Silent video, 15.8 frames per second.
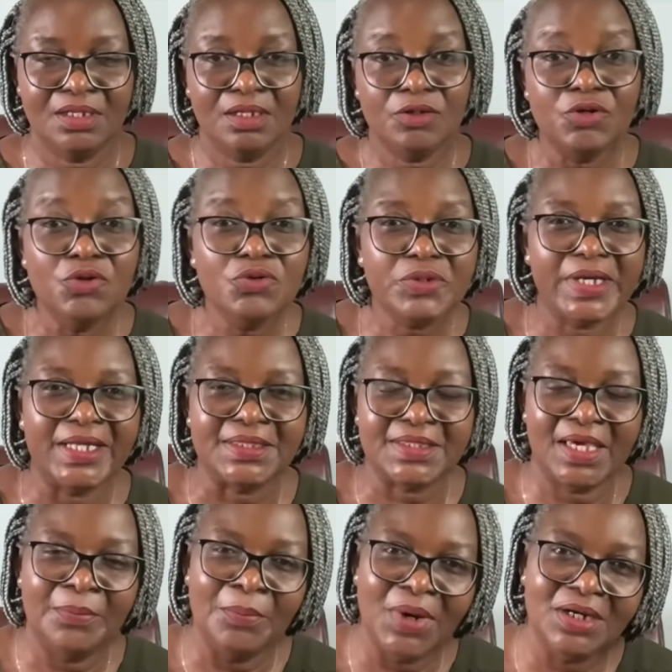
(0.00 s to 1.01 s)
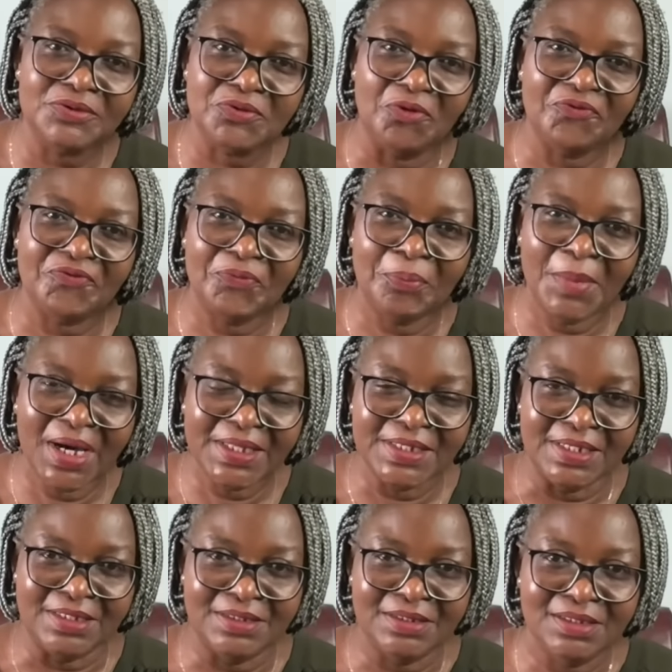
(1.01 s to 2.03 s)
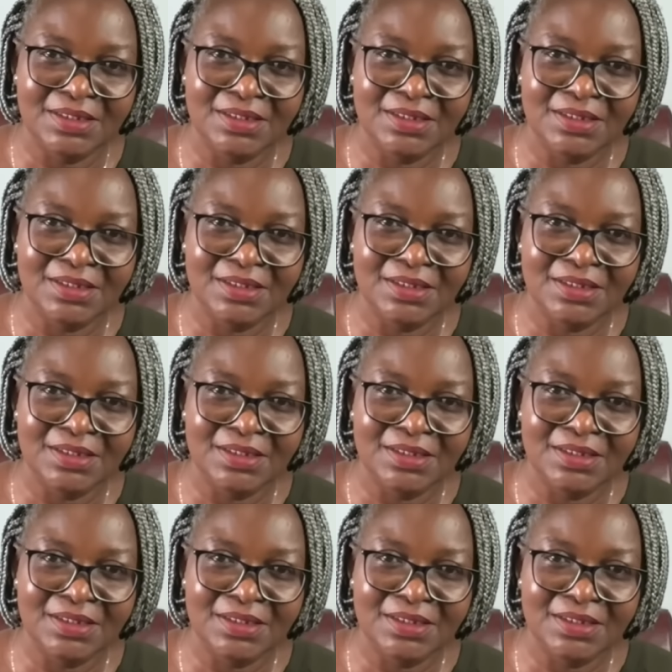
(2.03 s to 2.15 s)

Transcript: Look at amount of money,